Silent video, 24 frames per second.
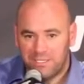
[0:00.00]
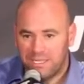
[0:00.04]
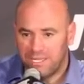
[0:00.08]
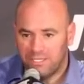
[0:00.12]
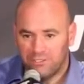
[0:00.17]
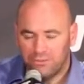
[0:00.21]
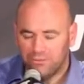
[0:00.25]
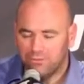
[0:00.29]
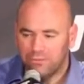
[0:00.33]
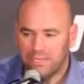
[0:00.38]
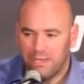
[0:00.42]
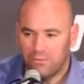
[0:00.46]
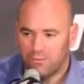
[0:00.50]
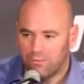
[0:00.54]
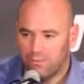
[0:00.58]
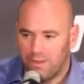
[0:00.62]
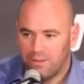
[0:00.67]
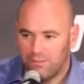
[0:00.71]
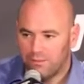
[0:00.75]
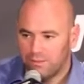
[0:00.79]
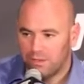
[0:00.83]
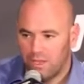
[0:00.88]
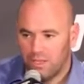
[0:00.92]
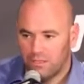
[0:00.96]
you can't do
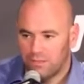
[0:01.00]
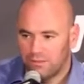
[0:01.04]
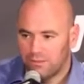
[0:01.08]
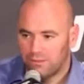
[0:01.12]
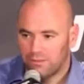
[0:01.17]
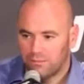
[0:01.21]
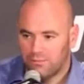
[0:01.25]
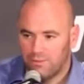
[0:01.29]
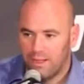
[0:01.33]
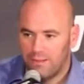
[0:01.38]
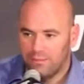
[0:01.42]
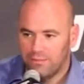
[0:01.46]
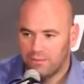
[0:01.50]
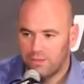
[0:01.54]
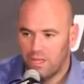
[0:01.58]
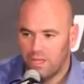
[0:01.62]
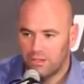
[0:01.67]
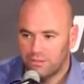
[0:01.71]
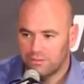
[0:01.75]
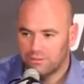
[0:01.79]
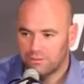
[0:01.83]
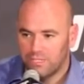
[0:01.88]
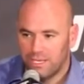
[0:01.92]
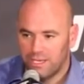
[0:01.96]
that with Robbie Lawler.
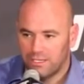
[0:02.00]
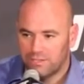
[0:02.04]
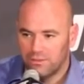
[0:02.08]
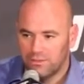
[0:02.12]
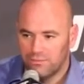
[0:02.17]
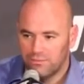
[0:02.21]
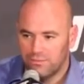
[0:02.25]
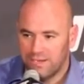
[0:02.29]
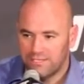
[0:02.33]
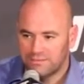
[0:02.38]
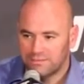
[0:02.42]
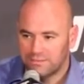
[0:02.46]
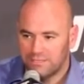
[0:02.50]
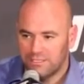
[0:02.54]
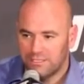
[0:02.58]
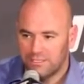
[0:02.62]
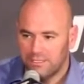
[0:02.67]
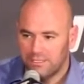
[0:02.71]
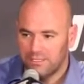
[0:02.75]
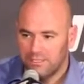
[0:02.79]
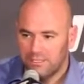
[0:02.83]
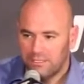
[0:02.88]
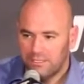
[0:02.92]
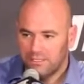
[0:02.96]
Robbie Lawler's got good
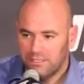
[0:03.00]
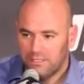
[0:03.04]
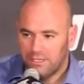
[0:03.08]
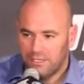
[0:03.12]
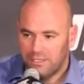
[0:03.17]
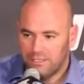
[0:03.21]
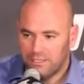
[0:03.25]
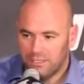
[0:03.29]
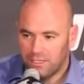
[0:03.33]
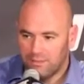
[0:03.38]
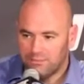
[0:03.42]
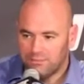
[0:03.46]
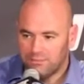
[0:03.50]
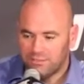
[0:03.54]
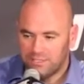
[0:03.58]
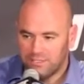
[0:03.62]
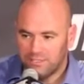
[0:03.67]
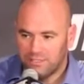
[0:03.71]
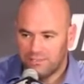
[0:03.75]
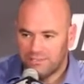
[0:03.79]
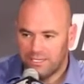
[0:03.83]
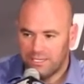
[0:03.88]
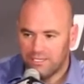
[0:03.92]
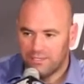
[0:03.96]
wrestling, and he
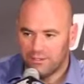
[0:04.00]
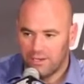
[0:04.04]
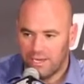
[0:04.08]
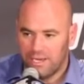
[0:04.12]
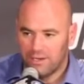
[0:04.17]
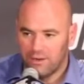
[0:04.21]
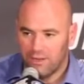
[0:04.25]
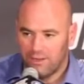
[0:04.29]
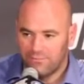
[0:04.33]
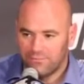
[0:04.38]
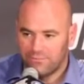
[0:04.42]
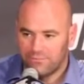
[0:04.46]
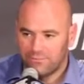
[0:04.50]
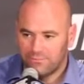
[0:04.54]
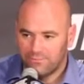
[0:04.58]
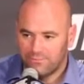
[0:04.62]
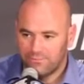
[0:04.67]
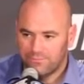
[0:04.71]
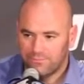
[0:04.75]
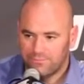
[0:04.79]
comes in to take your head off.